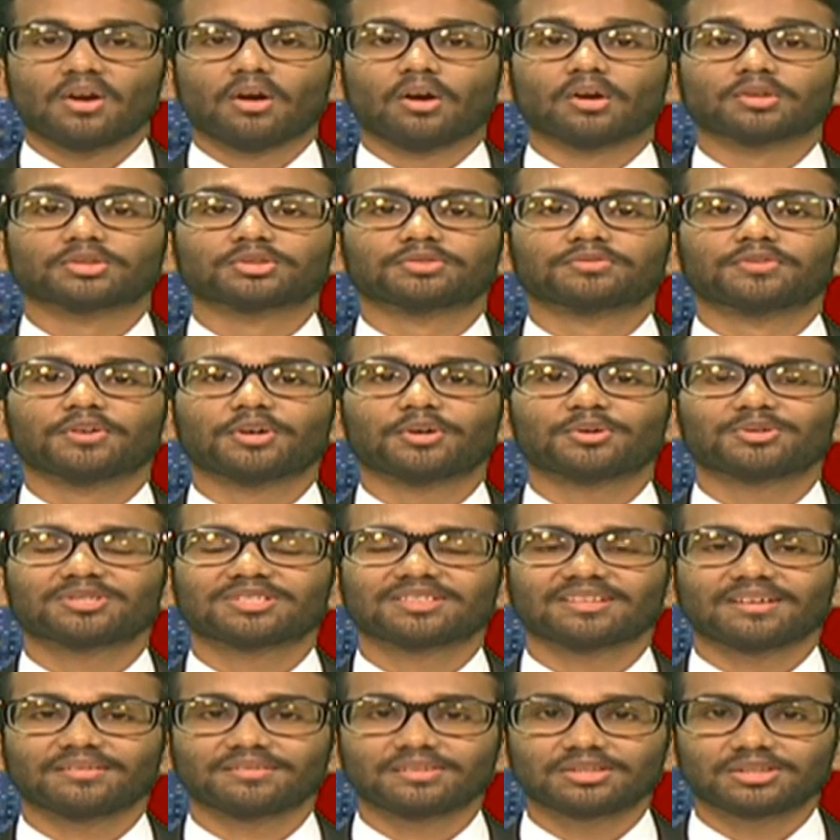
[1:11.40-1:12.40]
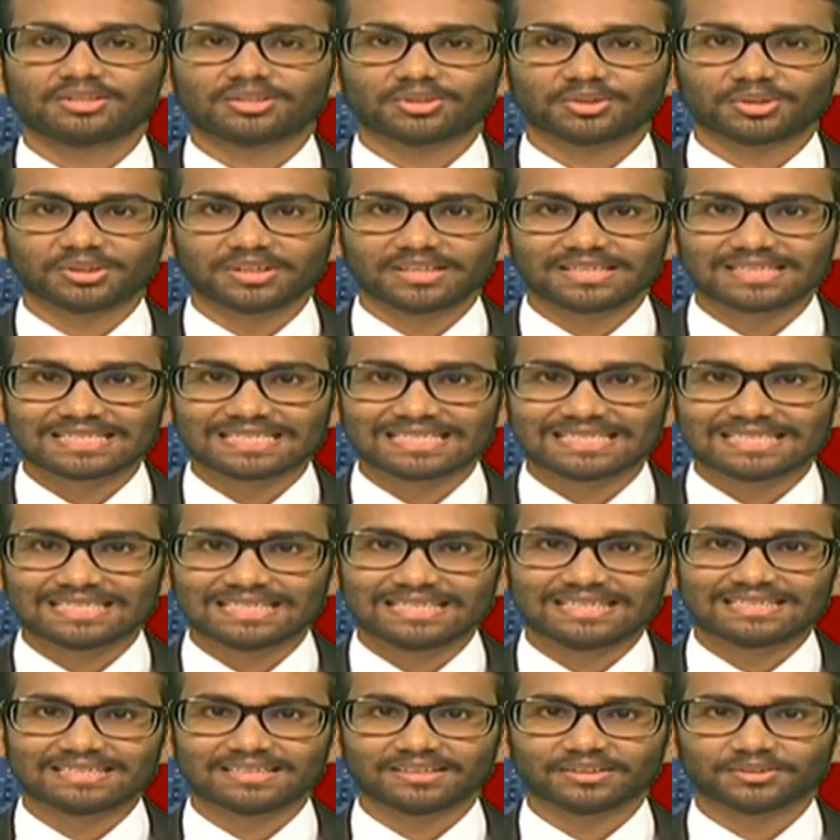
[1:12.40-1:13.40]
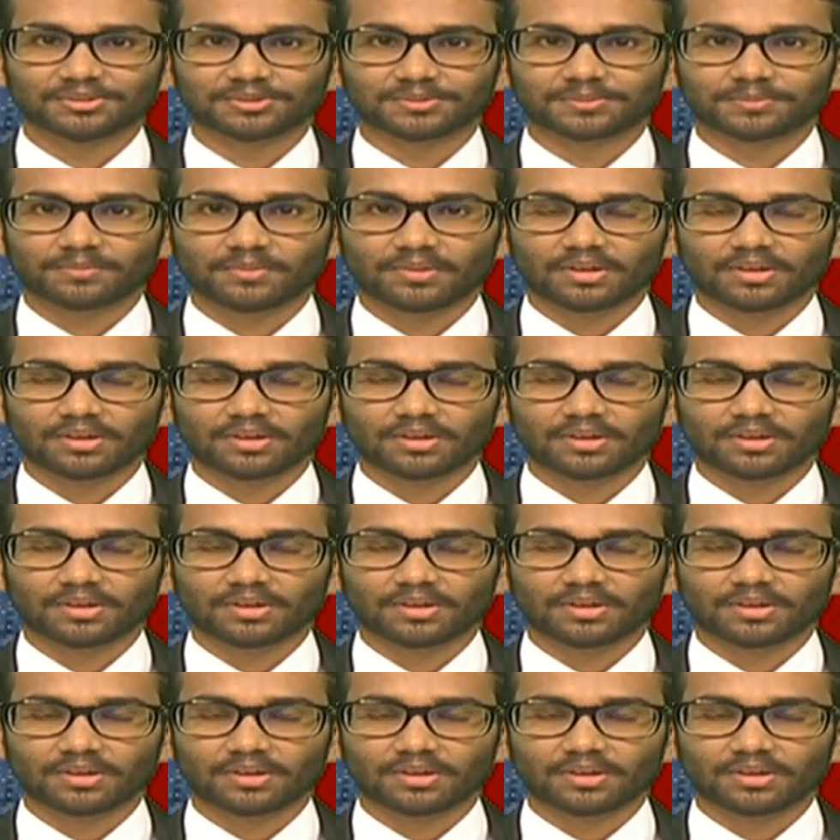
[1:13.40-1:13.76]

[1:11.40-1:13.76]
On to those and other stories in detail.